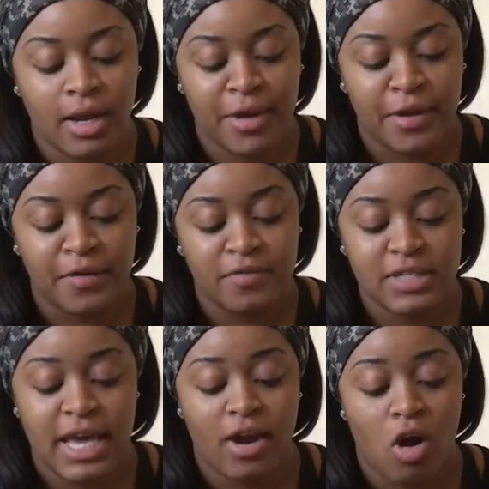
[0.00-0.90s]

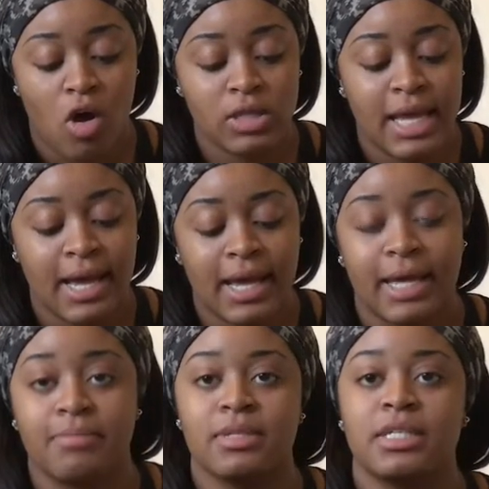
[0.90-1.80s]
Loves at All
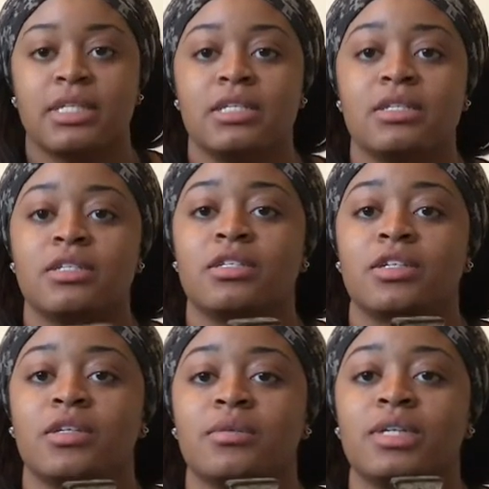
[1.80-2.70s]
Times. And this is
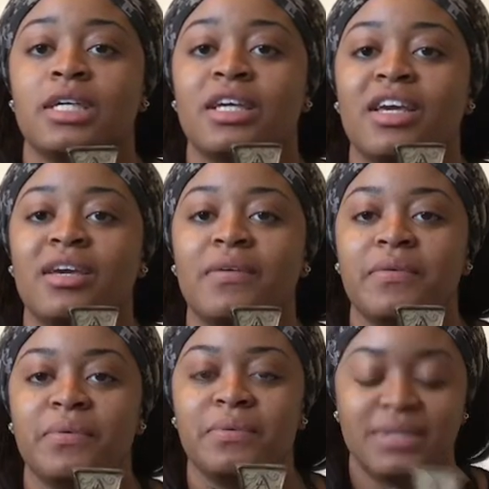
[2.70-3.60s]
so
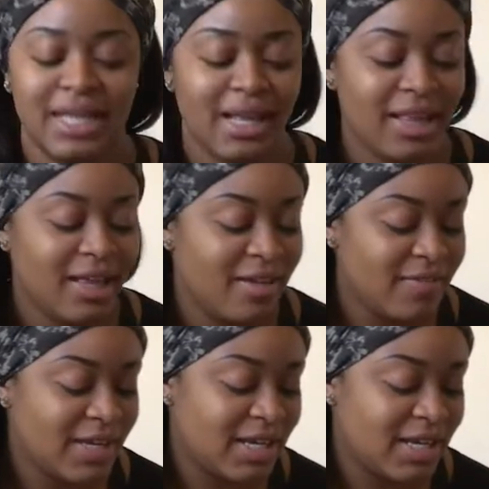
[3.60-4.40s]
cute. I love